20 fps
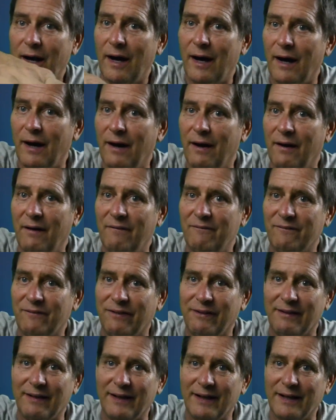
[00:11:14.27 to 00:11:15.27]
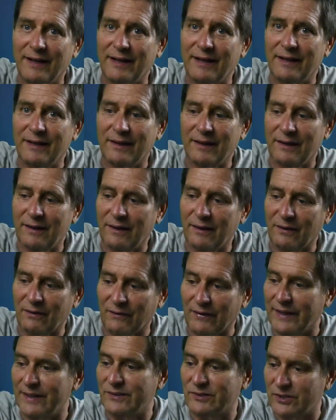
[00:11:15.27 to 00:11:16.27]
of the
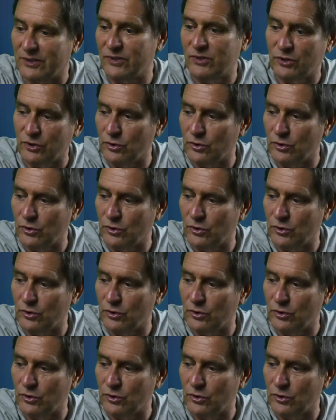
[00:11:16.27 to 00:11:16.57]
lenses